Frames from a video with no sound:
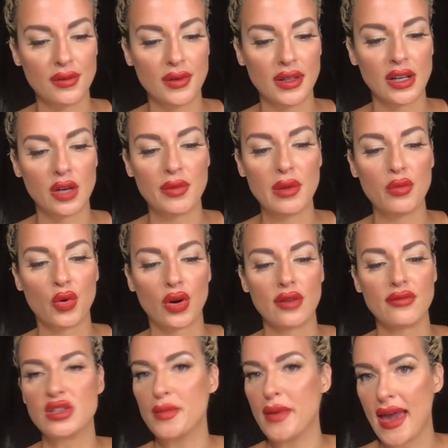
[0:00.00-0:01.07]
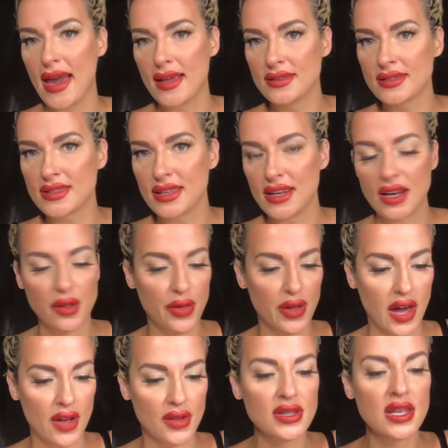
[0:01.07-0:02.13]
a little bit more of demands than anything
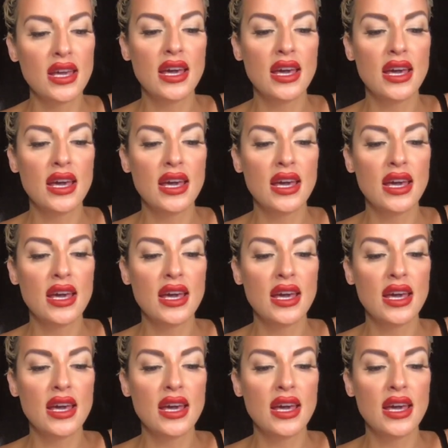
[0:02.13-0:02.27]
else.